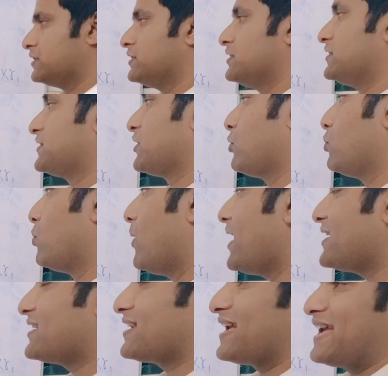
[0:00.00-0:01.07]
So
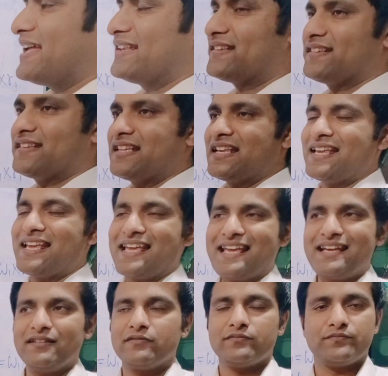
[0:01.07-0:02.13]
what is the
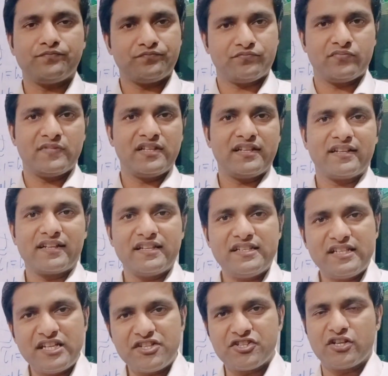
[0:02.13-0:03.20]

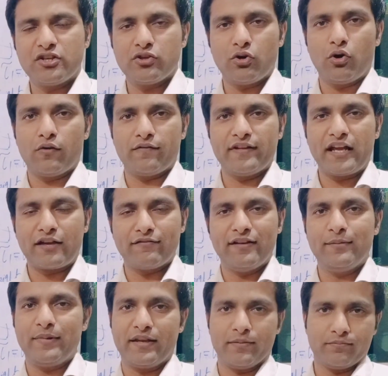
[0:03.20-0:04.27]
condition of
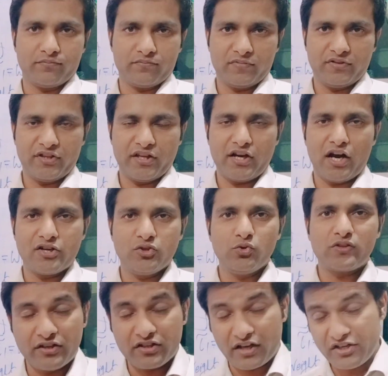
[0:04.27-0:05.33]
equilibrium? There are two
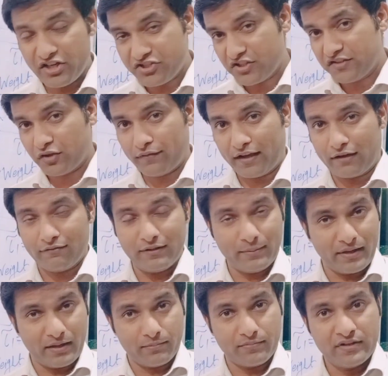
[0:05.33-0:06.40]
conditions of
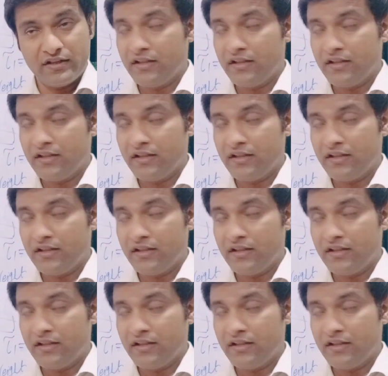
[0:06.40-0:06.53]
equilibrium.